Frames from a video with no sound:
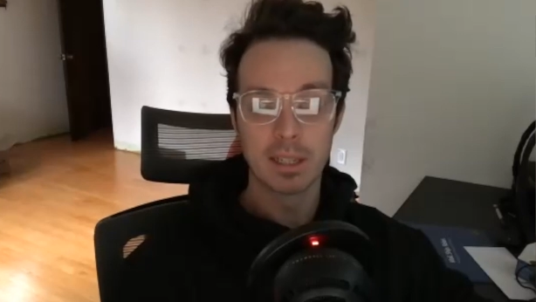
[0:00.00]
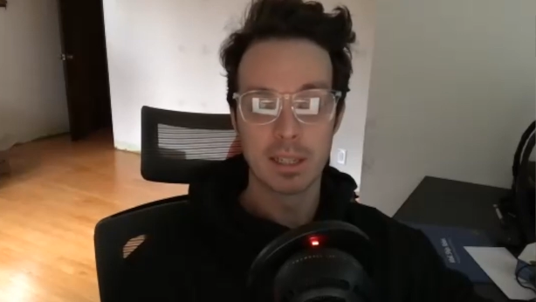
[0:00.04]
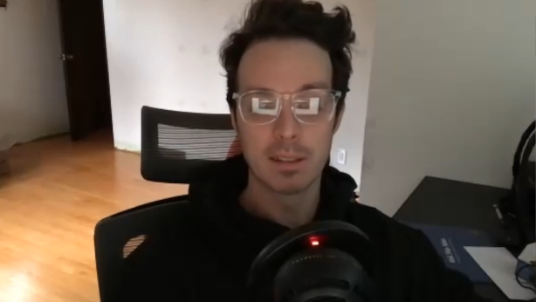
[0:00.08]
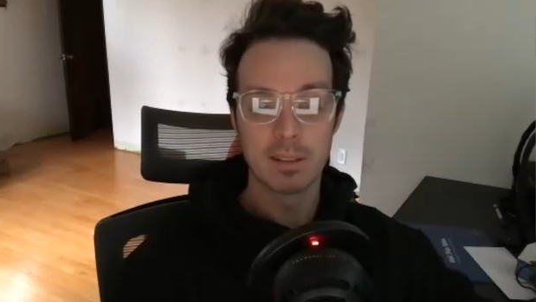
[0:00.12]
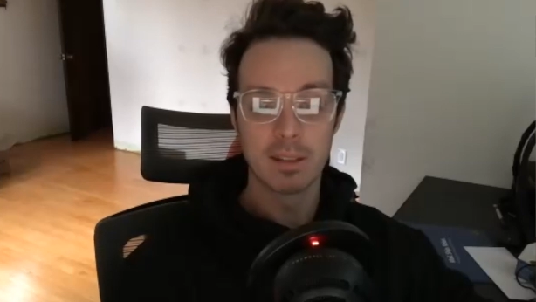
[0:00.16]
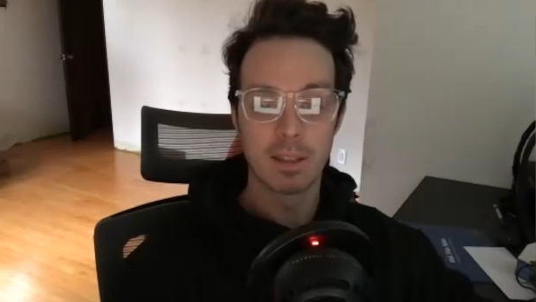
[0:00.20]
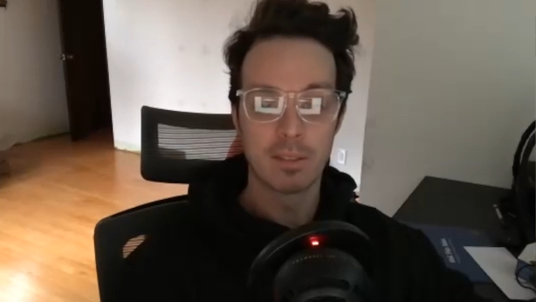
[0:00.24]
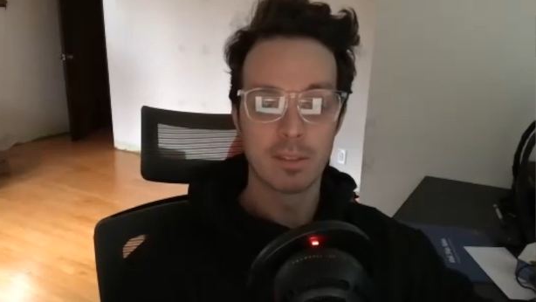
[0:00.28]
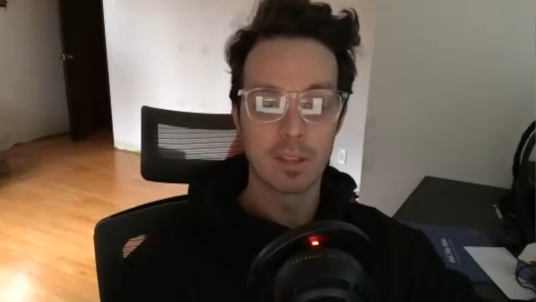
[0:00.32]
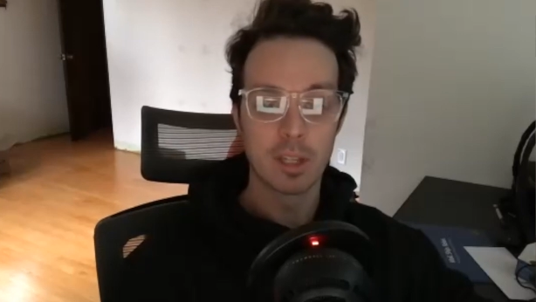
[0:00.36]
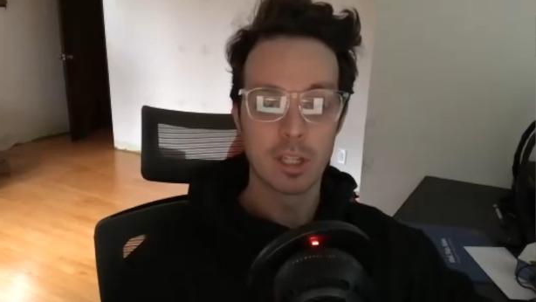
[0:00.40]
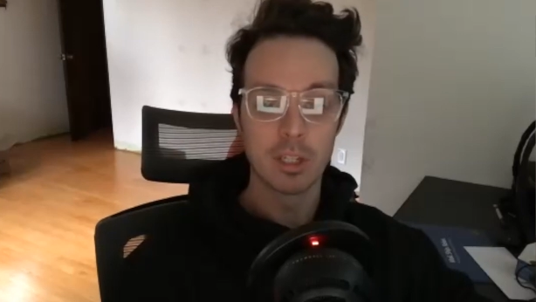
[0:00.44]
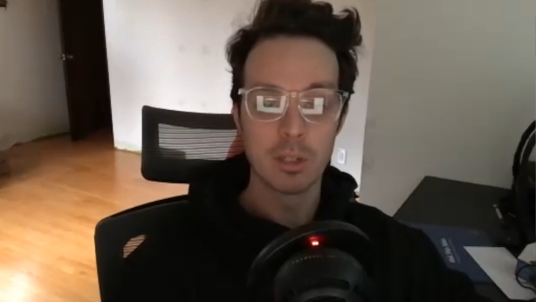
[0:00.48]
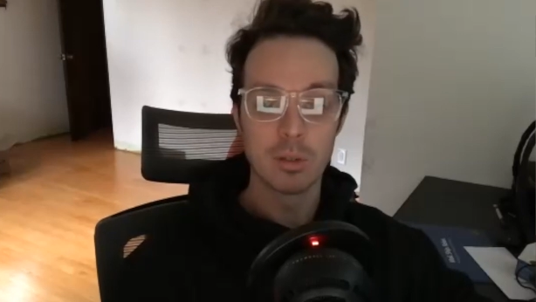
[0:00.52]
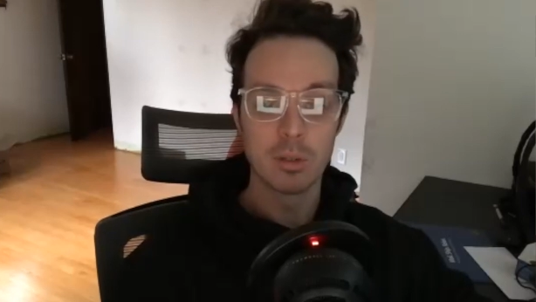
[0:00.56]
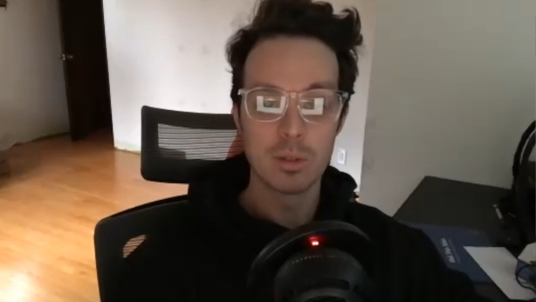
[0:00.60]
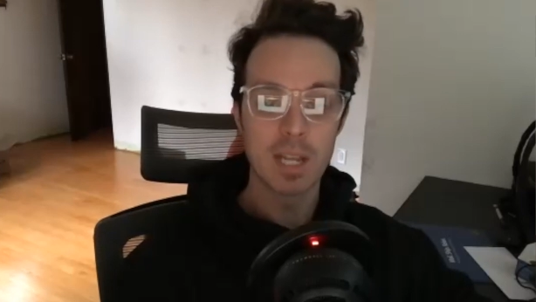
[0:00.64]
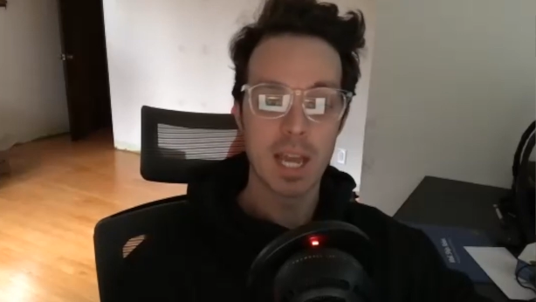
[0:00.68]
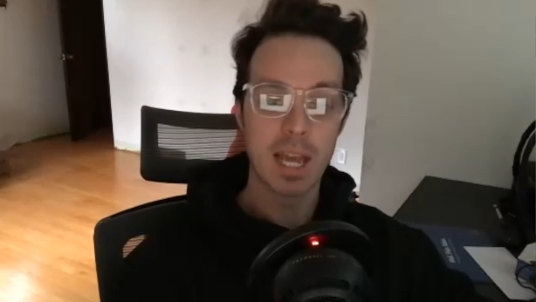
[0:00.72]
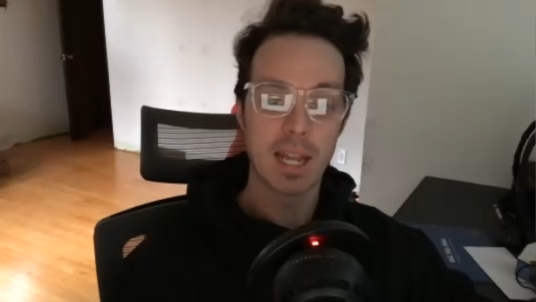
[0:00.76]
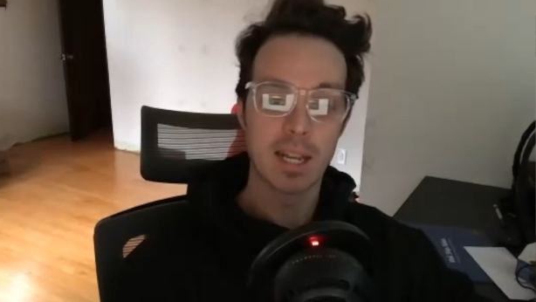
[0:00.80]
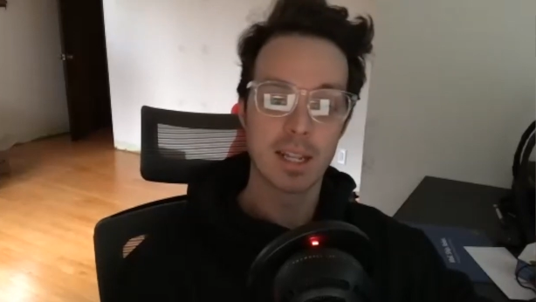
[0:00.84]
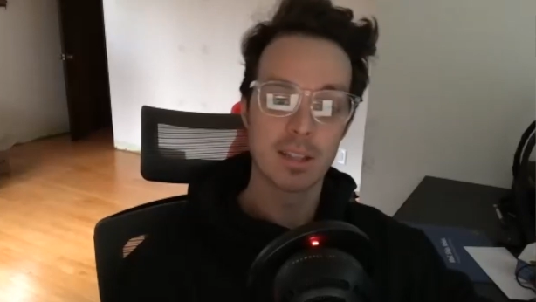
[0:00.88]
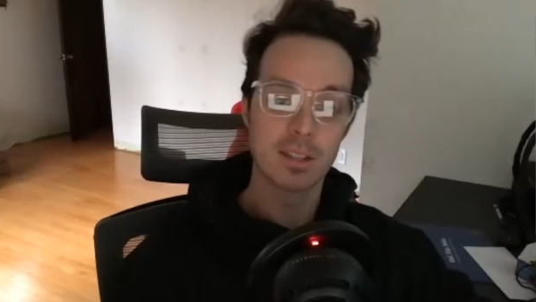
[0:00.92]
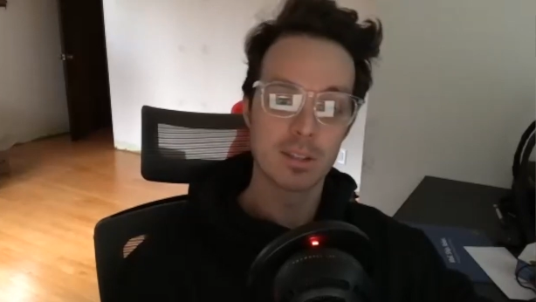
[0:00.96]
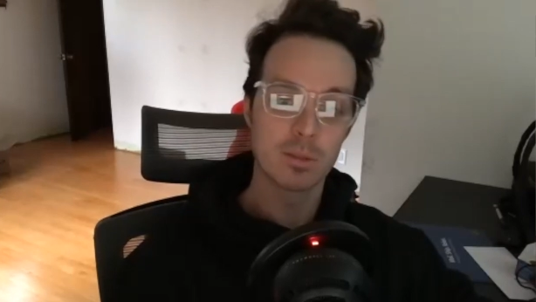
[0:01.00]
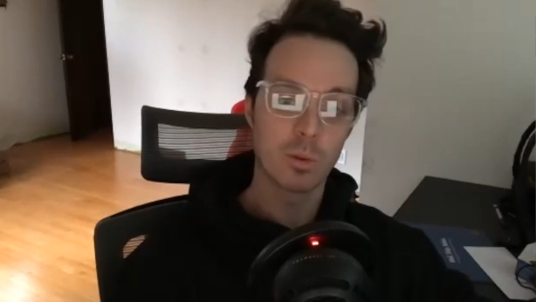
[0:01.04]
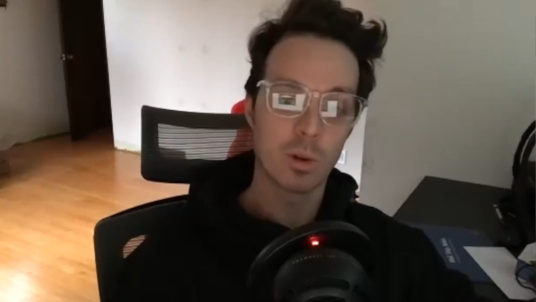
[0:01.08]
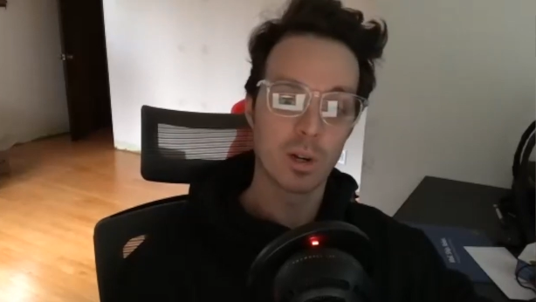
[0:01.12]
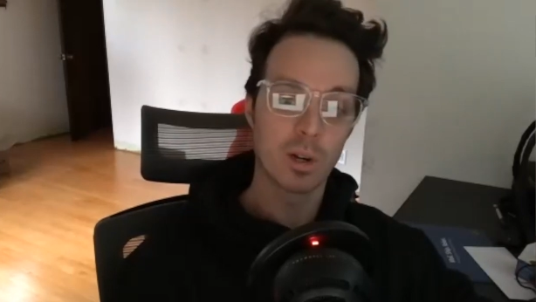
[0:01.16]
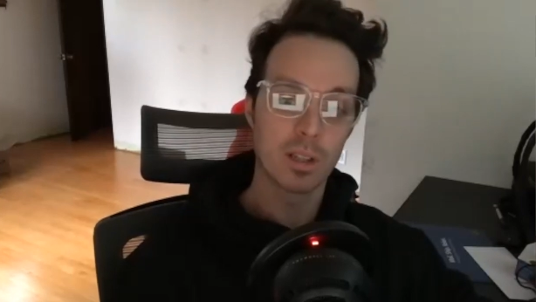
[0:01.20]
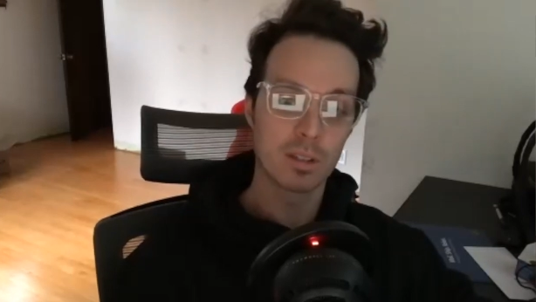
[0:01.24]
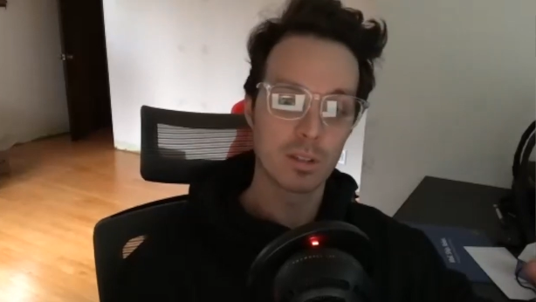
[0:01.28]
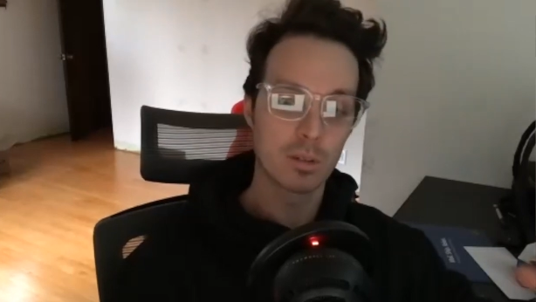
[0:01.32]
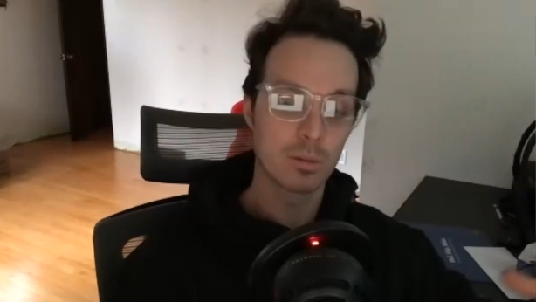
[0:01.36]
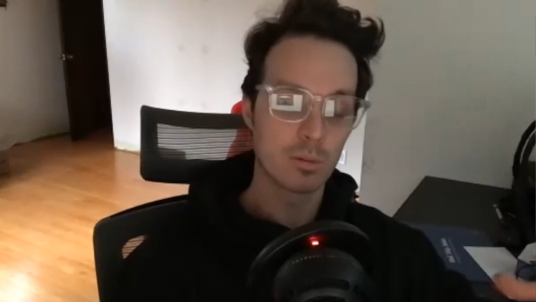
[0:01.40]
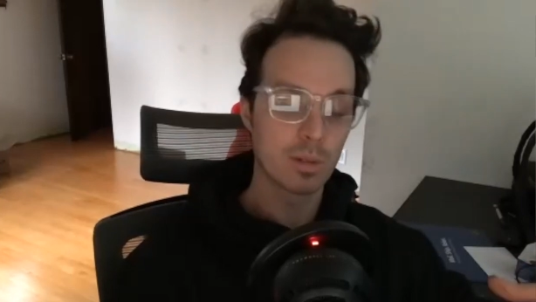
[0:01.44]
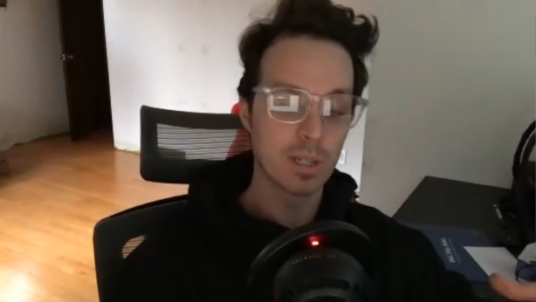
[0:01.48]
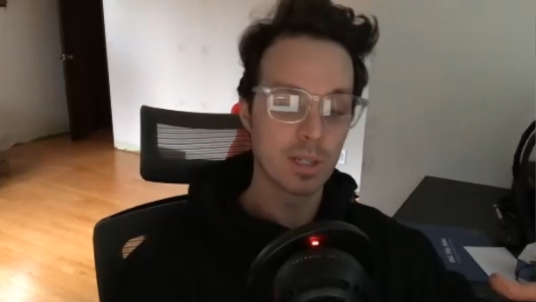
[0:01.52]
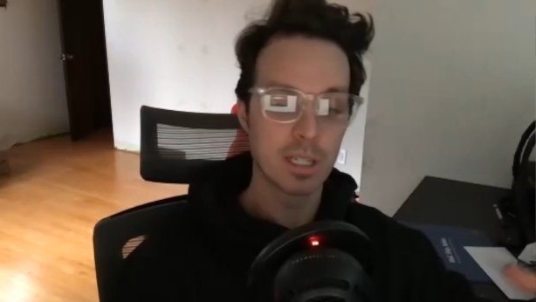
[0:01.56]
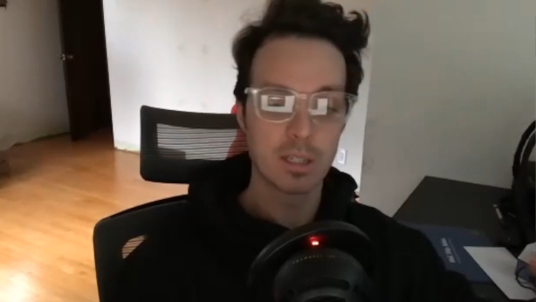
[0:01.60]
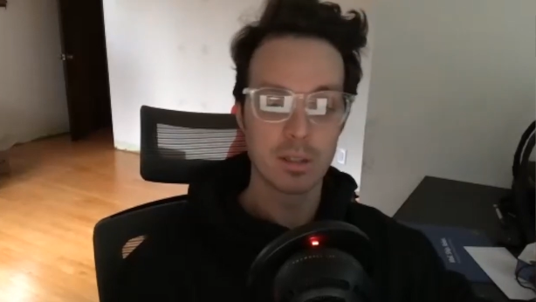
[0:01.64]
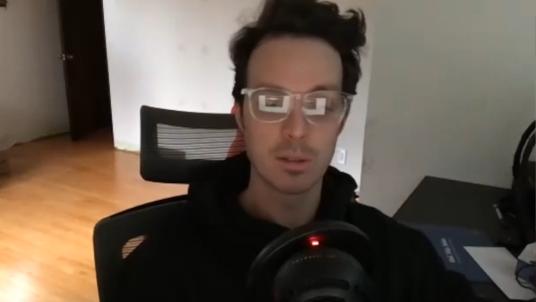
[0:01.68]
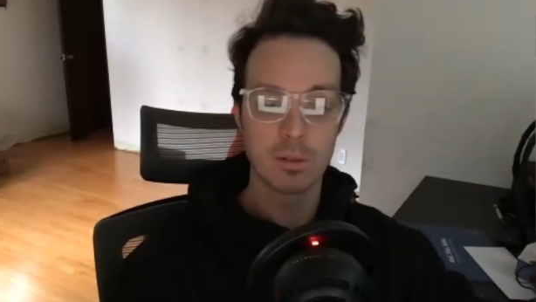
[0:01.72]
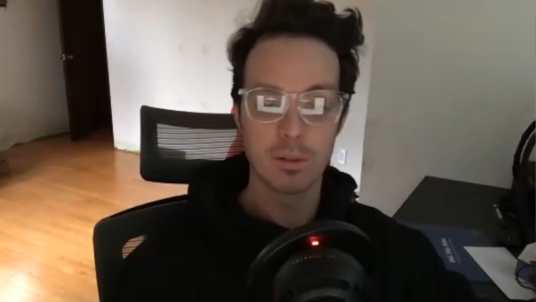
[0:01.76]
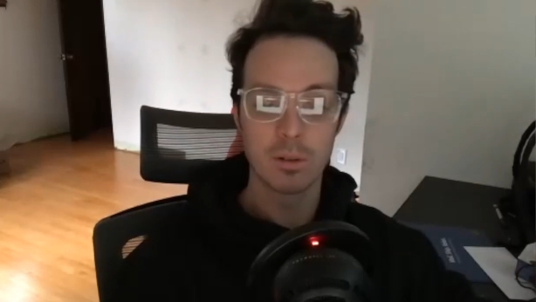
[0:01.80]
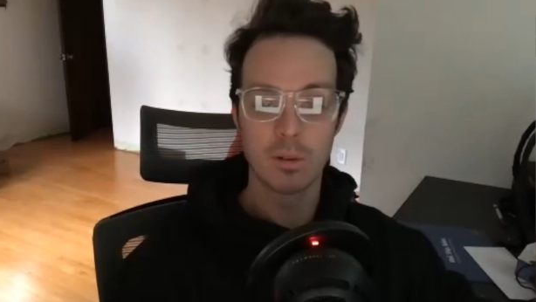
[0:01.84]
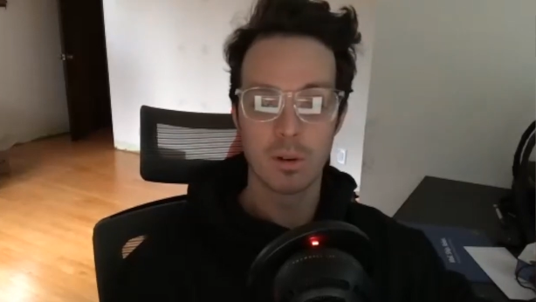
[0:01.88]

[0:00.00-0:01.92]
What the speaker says: that the new tenants wanted to redo